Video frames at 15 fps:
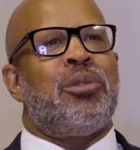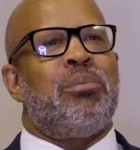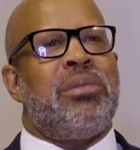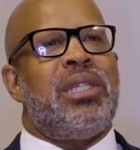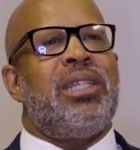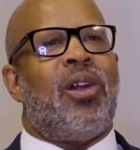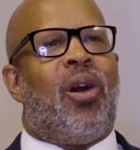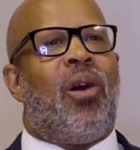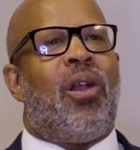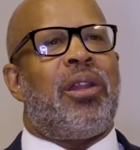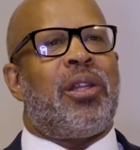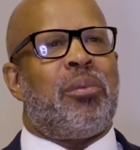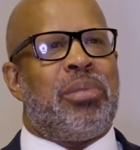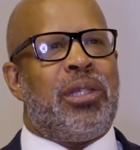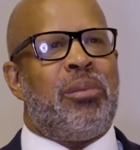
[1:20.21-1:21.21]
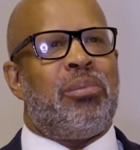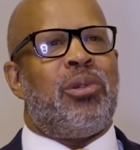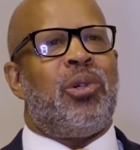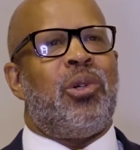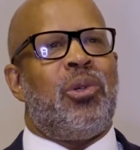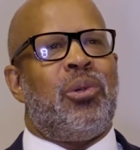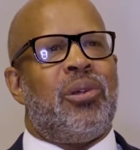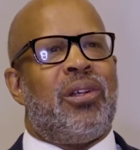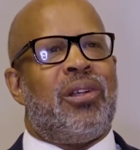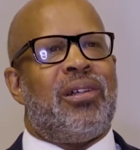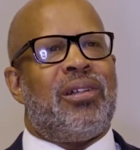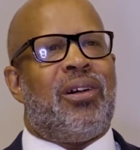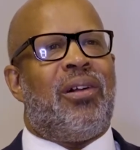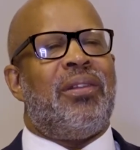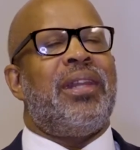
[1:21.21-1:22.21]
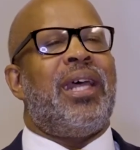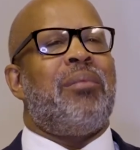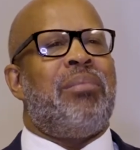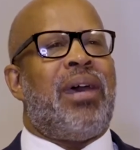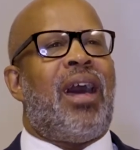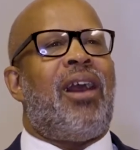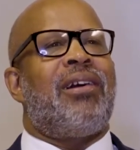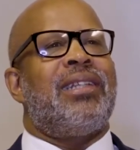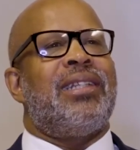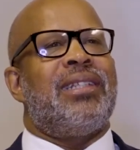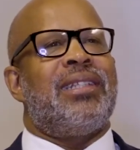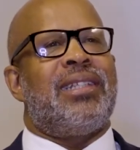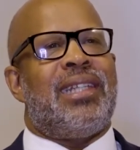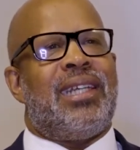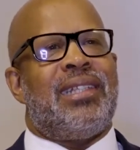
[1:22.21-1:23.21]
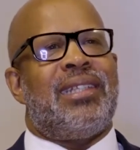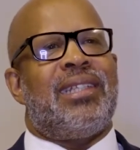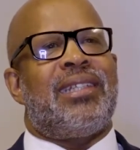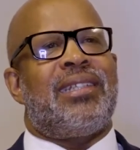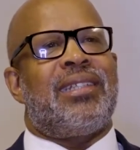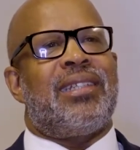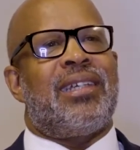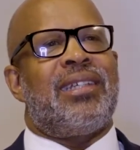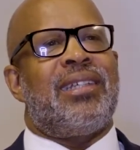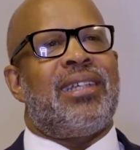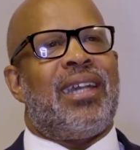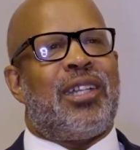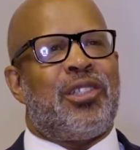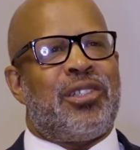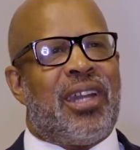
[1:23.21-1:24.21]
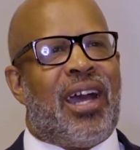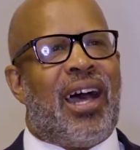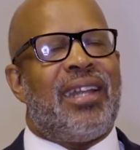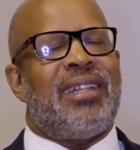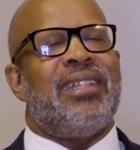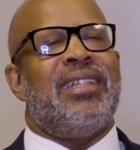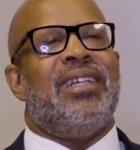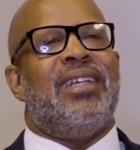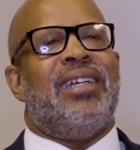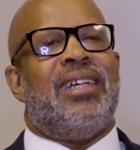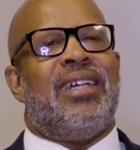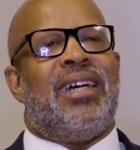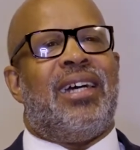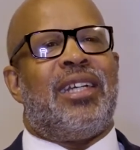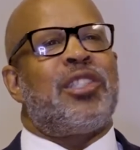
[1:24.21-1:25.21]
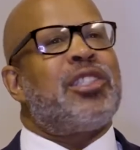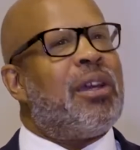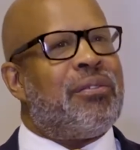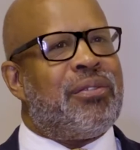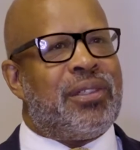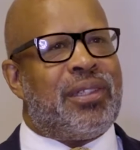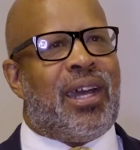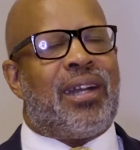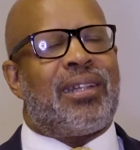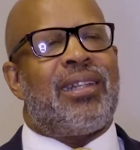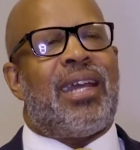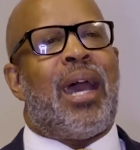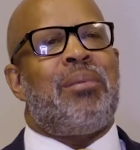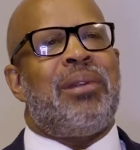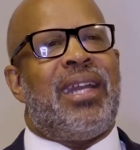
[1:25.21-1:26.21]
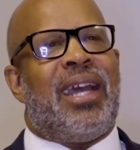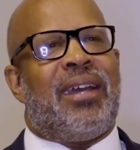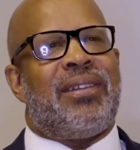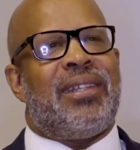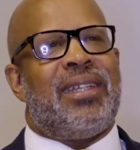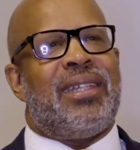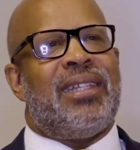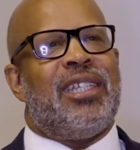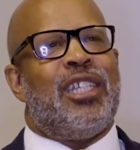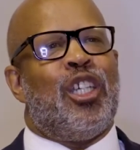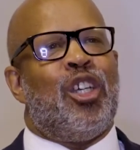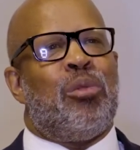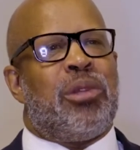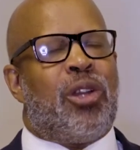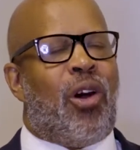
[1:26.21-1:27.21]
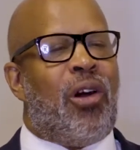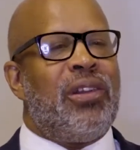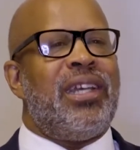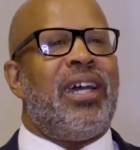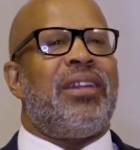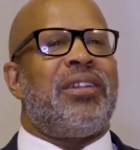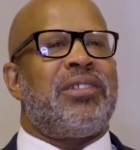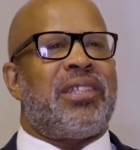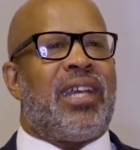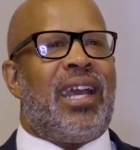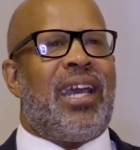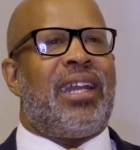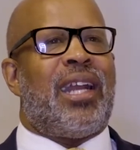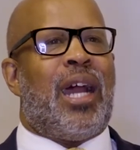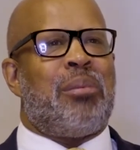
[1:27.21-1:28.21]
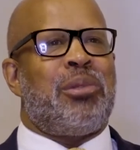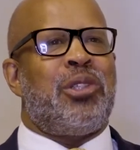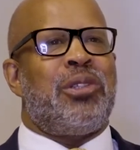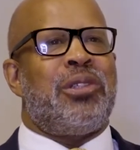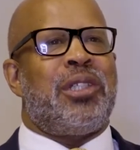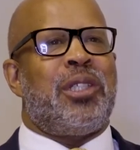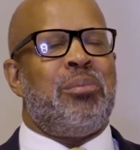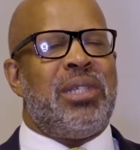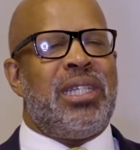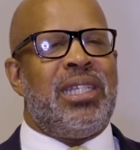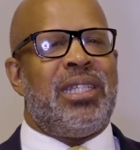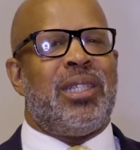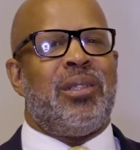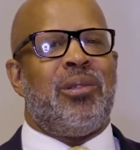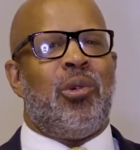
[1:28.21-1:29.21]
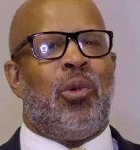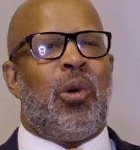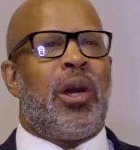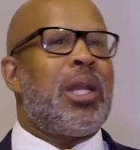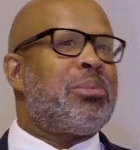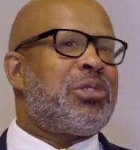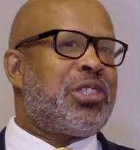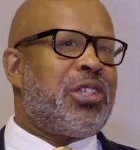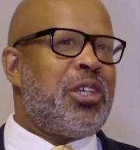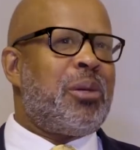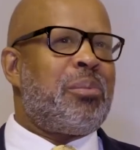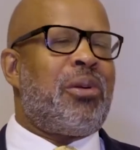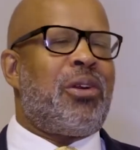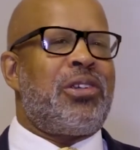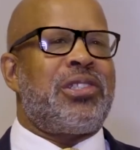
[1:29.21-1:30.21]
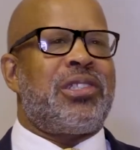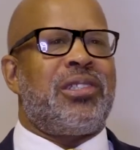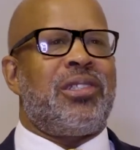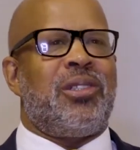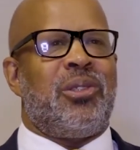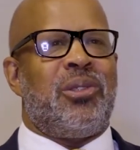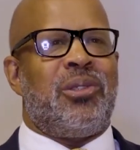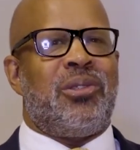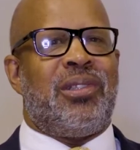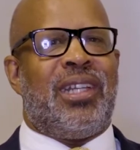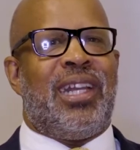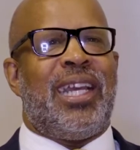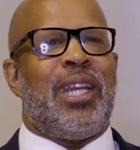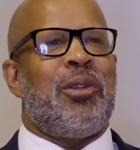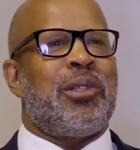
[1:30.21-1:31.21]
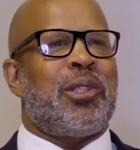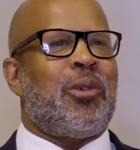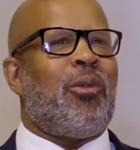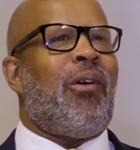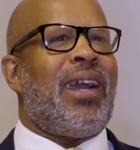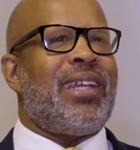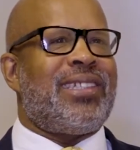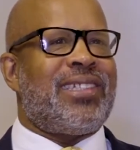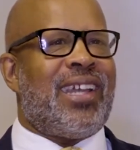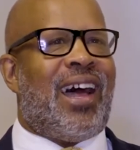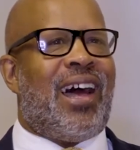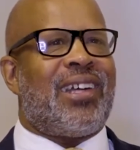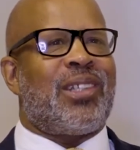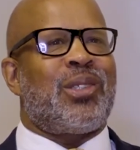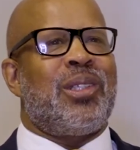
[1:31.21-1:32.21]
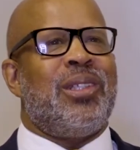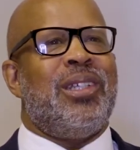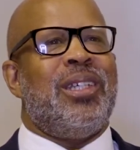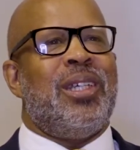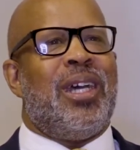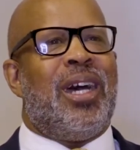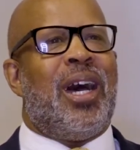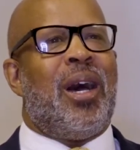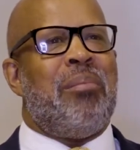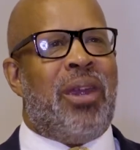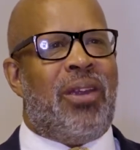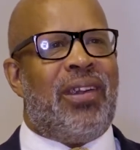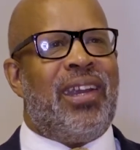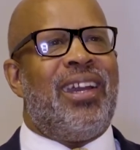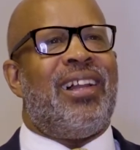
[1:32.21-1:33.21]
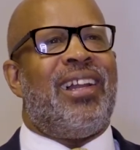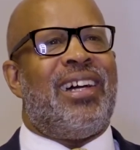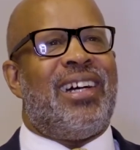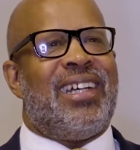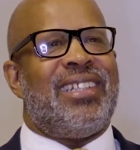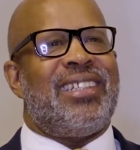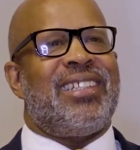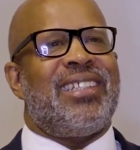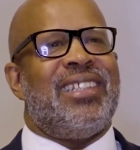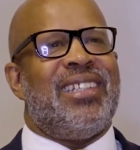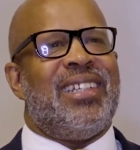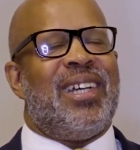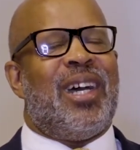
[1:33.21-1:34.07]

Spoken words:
to meet all of the people who were on that balcony the day that he got shot, except for Dr. Abernathy. But all the others I had an opportunity to meet, and one obscure person, the lady with the white socks, Mary L. Hunt.